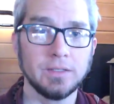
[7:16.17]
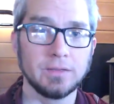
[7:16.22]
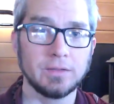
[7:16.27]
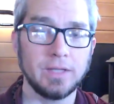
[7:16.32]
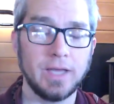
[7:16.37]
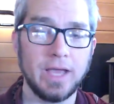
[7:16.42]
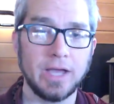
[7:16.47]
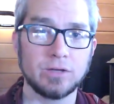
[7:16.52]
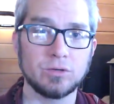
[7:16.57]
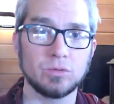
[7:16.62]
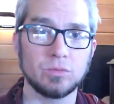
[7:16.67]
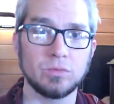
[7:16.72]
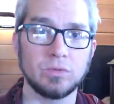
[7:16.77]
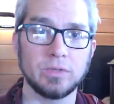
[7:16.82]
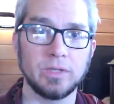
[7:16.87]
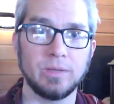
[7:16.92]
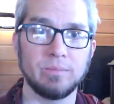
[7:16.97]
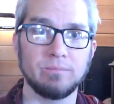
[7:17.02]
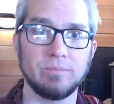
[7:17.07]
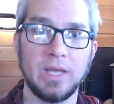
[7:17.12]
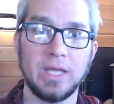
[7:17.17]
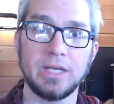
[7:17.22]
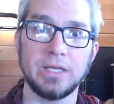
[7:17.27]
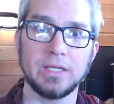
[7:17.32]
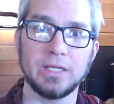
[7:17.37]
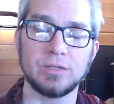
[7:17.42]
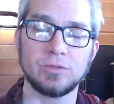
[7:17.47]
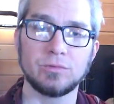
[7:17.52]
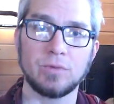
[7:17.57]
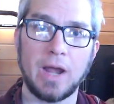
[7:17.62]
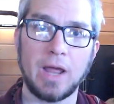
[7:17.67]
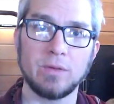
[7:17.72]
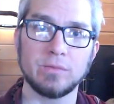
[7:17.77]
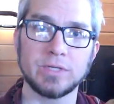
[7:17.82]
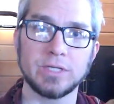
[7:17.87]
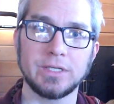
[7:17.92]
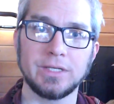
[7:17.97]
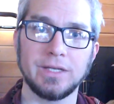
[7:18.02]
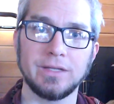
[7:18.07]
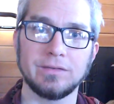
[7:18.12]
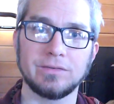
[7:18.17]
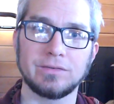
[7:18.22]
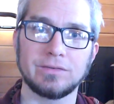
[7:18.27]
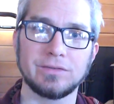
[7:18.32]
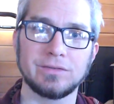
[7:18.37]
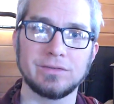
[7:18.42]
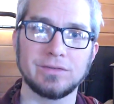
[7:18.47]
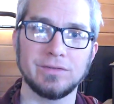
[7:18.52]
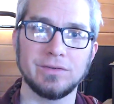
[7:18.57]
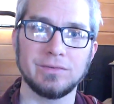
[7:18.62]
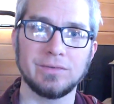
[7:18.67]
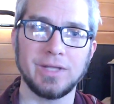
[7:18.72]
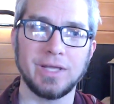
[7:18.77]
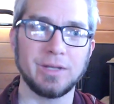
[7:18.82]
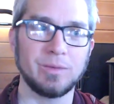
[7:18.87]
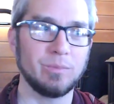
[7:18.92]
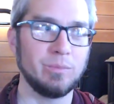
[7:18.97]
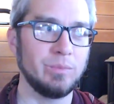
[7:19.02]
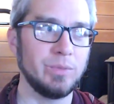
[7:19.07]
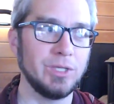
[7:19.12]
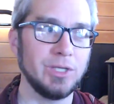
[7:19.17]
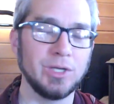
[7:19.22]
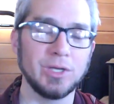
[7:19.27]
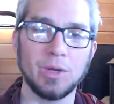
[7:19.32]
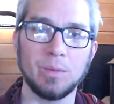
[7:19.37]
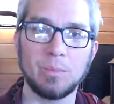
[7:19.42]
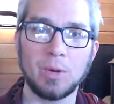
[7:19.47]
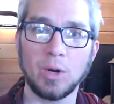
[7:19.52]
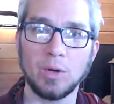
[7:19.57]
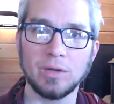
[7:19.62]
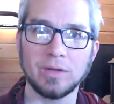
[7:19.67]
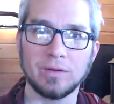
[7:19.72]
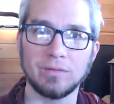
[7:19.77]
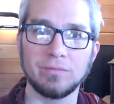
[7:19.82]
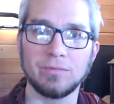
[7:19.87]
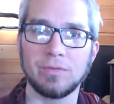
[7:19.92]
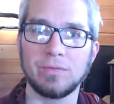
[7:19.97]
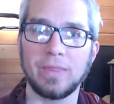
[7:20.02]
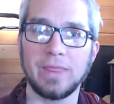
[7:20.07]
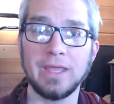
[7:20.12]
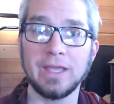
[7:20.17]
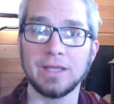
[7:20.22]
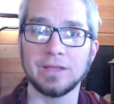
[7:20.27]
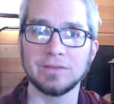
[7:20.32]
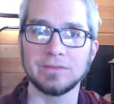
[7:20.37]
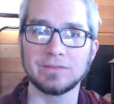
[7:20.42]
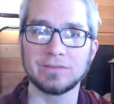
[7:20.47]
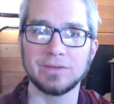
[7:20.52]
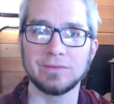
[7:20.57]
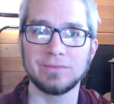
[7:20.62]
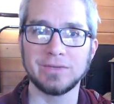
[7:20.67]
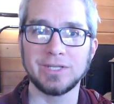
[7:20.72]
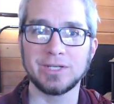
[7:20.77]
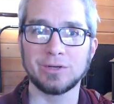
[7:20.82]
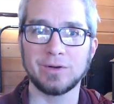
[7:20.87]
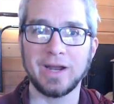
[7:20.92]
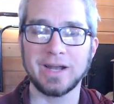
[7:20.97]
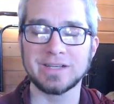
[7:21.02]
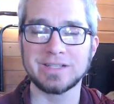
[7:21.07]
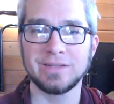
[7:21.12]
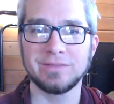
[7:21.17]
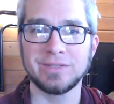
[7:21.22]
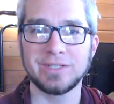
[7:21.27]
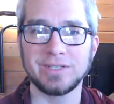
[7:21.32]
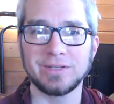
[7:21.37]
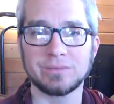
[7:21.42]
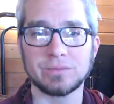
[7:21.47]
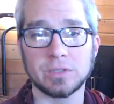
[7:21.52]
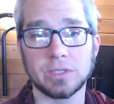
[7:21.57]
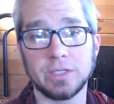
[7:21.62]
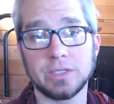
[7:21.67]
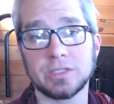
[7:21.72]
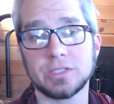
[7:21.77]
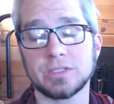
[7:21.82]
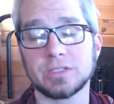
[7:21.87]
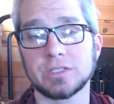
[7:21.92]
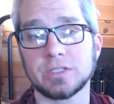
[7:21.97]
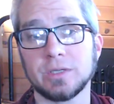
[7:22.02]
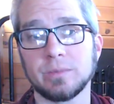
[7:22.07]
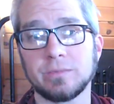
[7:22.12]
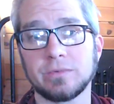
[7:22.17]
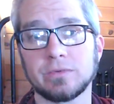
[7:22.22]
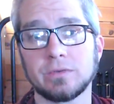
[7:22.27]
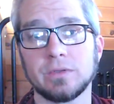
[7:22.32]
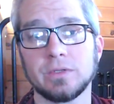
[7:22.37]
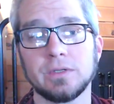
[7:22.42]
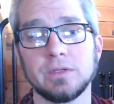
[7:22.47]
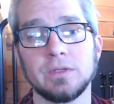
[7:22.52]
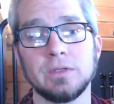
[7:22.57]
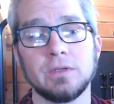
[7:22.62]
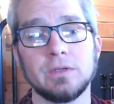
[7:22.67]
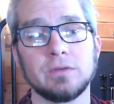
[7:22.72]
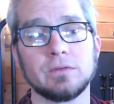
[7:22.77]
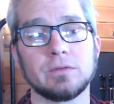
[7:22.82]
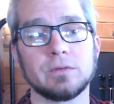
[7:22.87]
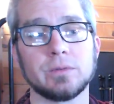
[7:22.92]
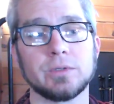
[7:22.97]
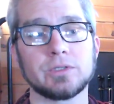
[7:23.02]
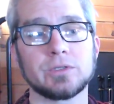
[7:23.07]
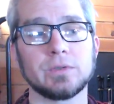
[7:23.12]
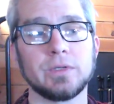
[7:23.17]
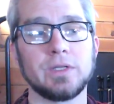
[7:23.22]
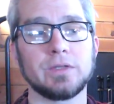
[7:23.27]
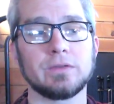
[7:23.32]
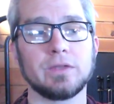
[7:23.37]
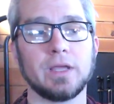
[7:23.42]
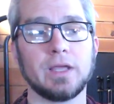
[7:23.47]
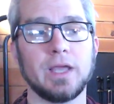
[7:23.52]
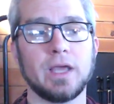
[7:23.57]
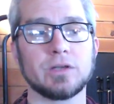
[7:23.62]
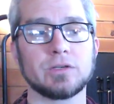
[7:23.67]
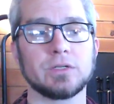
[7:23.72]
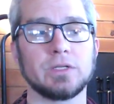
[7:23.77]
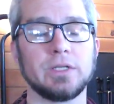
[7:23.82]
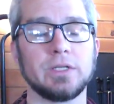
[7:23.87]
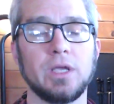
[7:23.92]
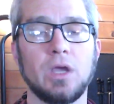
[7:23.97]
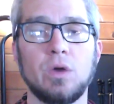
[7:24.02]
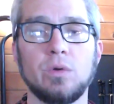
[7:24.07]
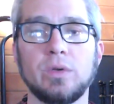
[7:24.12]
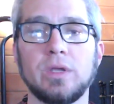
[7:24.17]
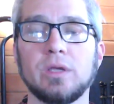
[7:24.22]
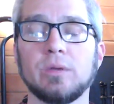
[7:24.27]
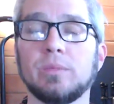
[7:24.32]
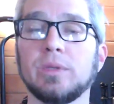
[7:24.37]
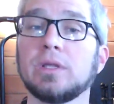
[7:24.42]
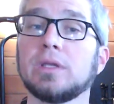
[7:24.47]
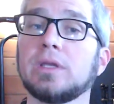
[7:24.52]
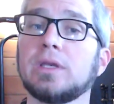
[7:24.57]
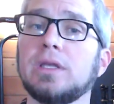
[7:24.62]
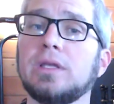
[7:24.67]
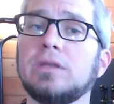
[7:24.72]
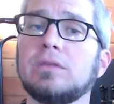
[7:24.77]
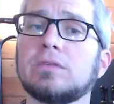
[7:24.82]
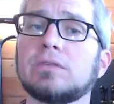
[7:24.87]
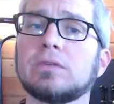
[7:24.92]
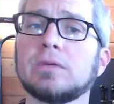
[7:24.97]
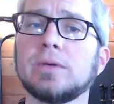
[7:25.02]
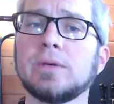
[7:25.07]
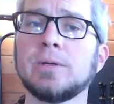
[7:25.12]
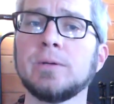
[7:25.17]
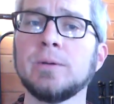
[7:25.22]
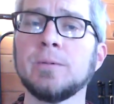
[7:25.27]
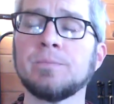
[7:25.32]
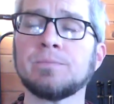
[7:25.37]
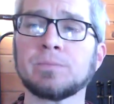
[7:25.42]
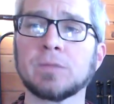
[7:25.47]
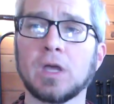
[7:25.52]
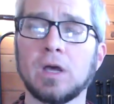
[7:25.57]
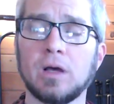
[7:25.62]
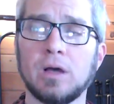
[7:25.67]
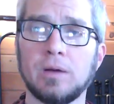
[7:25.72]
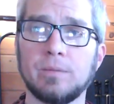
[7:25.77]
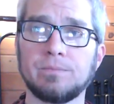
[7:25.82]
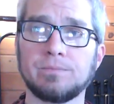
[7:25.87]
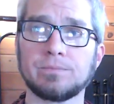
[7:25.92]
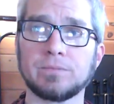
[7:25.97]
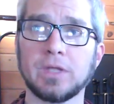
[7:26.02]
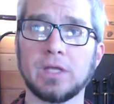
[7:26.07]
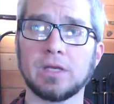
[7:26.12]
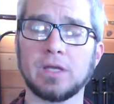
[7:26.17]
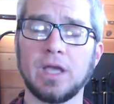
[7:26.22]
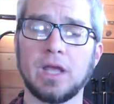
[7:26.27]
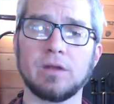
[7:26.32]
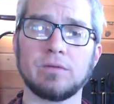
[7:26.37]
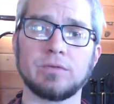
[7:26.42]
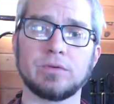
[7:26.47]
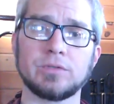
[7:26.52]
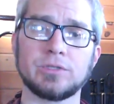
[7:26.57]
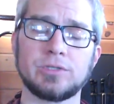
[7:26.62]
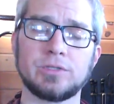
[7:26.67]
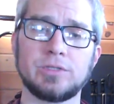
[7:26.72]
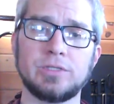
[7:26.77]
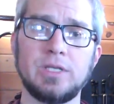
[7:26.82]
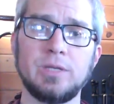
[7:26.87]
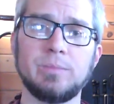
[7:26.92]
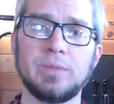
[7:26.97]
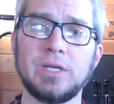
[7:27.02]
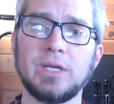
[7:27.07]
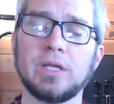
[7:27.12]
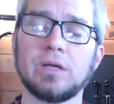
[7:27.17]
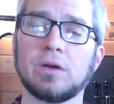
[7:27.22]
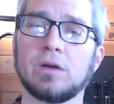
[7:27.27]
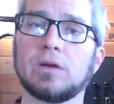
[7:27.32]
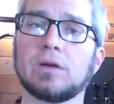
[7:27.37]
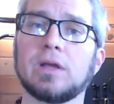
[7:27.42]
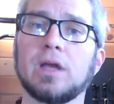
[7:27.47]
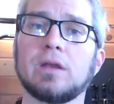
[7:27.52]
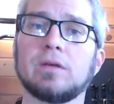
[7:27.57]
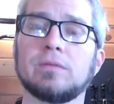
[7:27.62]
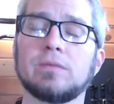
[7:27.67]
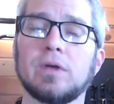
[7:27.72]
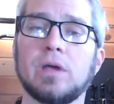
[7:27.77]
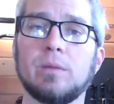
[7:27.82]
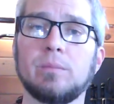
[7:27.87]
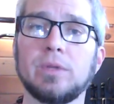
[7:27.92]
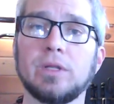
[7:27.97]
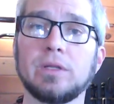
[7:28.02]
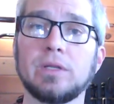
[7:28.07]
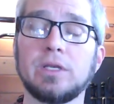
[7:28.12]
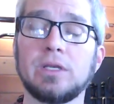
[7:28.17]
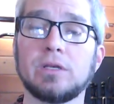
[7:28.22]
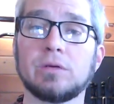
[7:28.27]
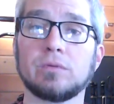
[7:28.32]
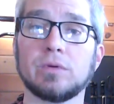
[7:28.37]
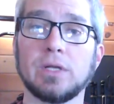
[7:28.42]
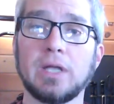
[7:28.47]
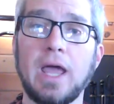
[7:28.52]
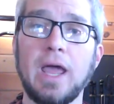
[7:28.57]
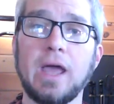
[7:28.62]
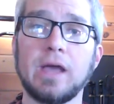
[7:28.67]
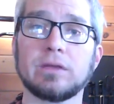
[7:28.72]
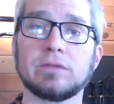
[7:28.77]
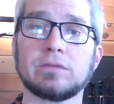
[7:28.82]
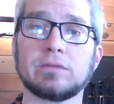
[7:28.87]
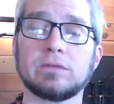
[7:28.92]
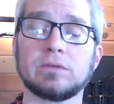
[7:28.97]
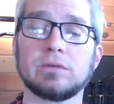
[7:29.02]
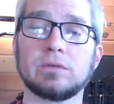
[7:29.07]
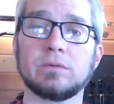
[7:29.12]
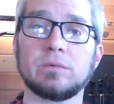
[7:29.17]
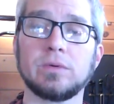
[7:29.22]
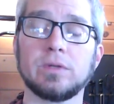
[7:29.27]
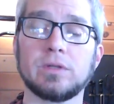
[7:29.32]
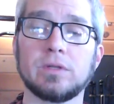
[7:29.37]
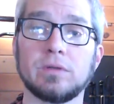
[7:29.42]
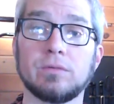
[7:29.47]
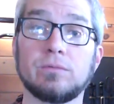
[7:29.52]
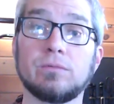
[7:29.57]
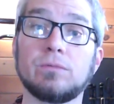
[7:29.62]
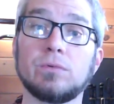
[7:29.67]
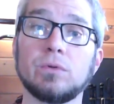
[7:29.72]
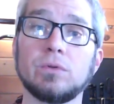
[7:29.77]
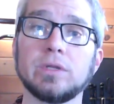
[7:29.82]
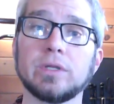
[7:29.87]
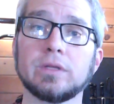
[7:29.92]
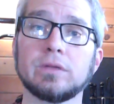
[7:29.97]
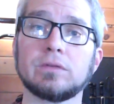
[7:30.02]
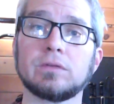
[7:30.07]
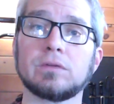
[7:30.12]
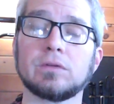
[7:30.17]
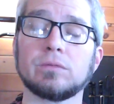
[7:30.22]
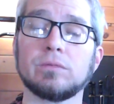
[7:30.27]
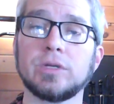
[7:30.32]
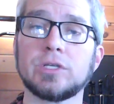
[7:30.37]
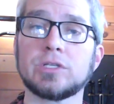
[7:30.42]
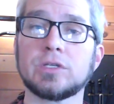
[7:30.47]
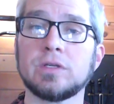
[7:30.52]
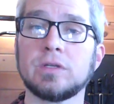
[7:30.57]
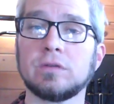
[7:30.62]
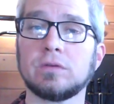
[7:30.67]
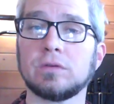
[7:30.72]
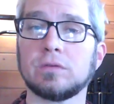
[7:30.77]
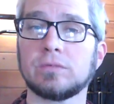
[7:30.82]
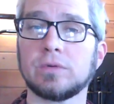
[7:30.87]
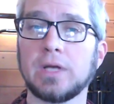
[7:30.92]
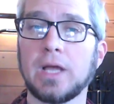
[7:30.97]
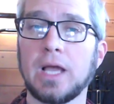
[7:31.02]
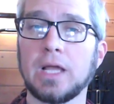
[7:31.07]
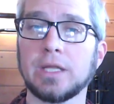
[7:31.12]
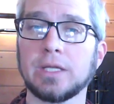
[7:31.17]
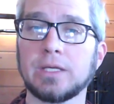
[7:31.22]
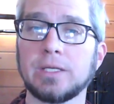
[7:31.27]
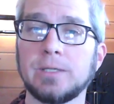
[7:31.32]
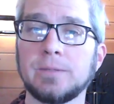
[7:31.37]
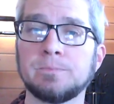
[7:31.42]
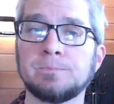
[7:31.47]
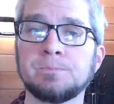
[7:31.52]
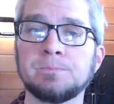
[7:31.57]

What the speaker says: the actual embedded groundedness of like being a part of things, of interactivity, of relationships. So retreats like actually honing abilities, and kind of deepening our kind of ability to relax with the fullness, the richness of reality.